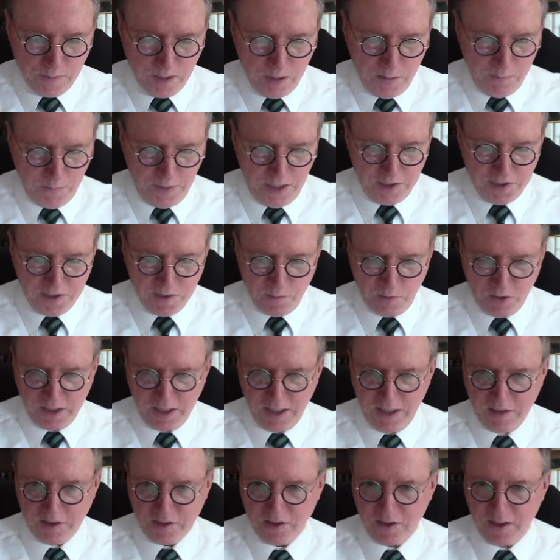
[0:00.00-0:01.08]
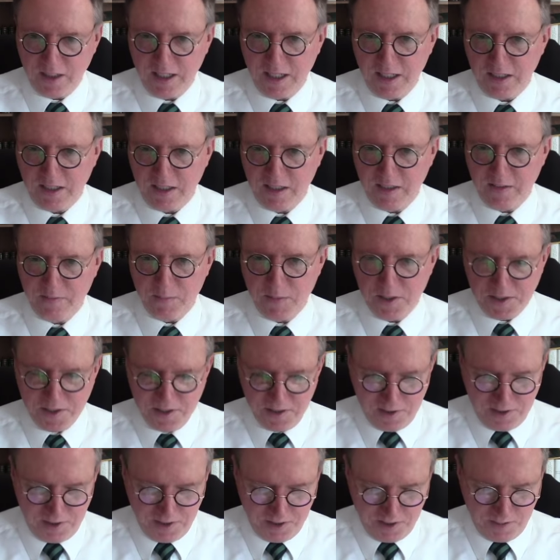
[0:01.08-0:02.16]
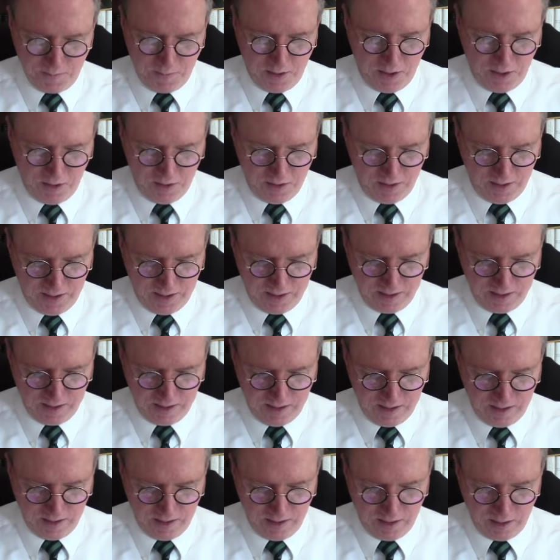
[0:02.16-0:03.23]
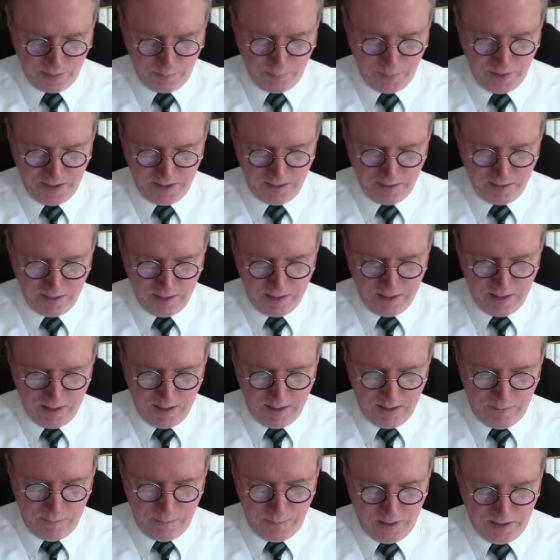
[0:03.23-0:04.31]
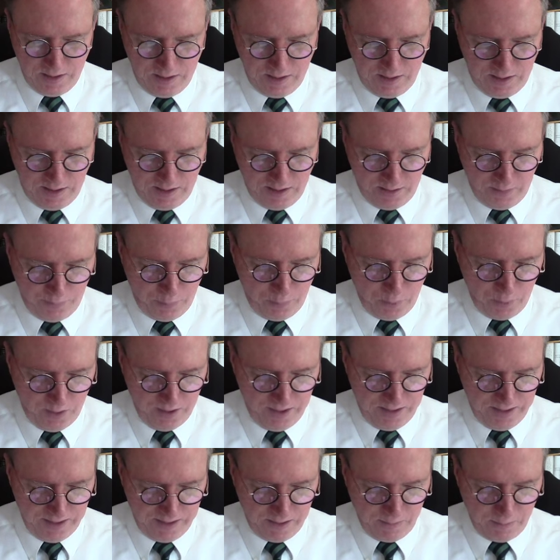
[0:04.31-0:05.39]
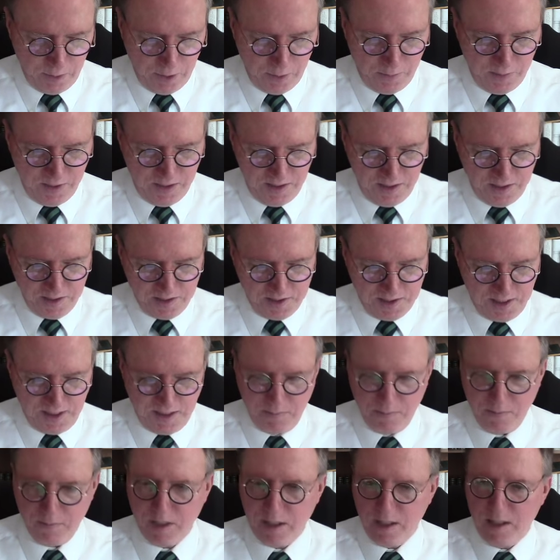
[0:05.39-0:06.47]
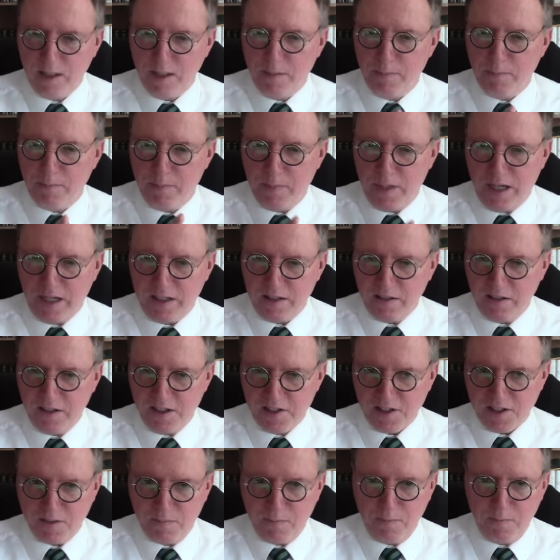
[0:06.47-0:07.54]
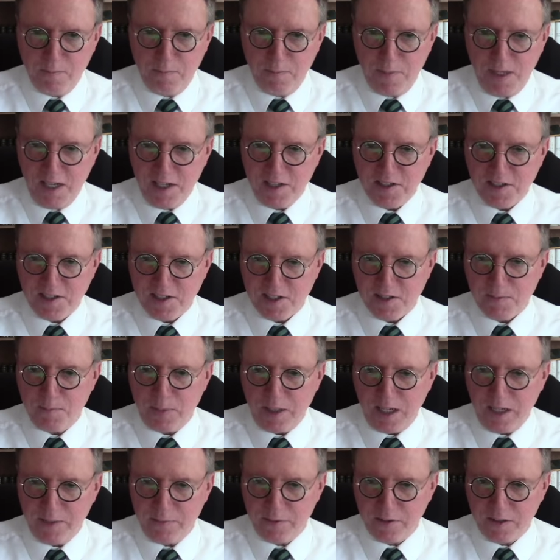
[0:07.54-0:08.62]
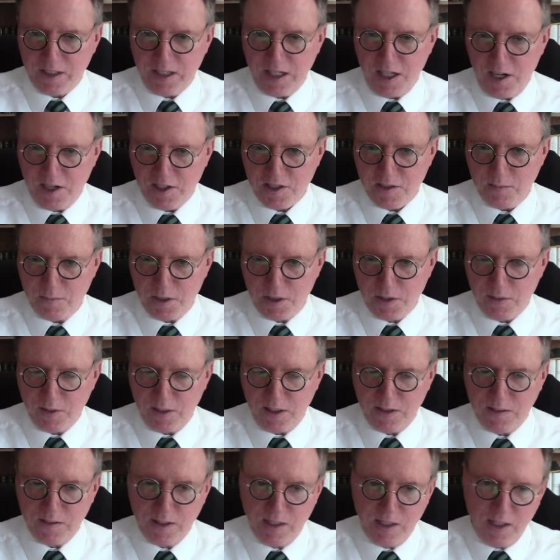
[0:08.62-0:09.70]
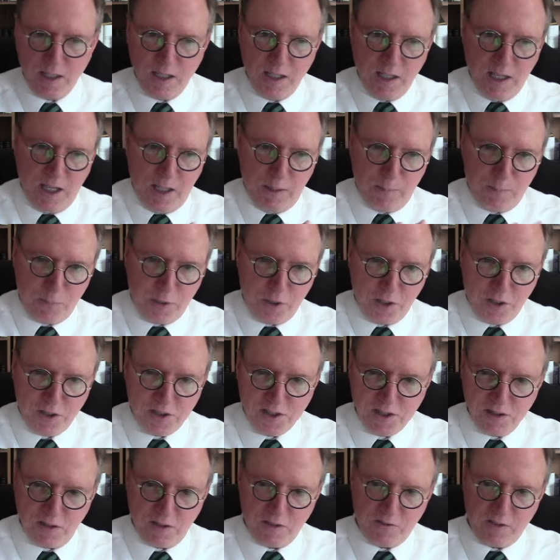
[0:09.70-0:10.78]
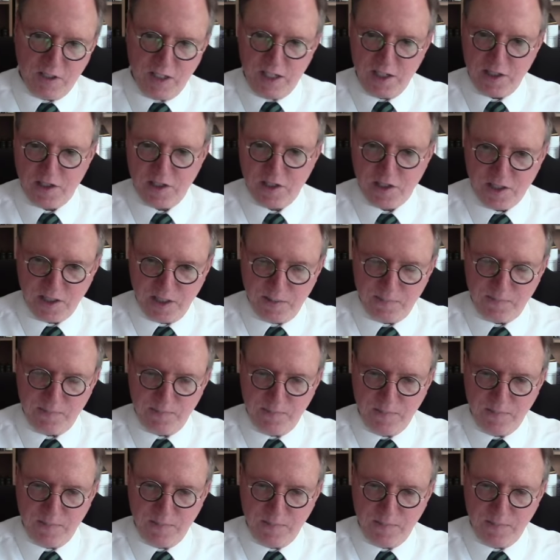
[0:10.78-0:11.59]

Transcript: Machen will get into the idea of mysticism here in a little bit, but uh, the point at the moment is that modernism makes this bifurcation between a personal relationship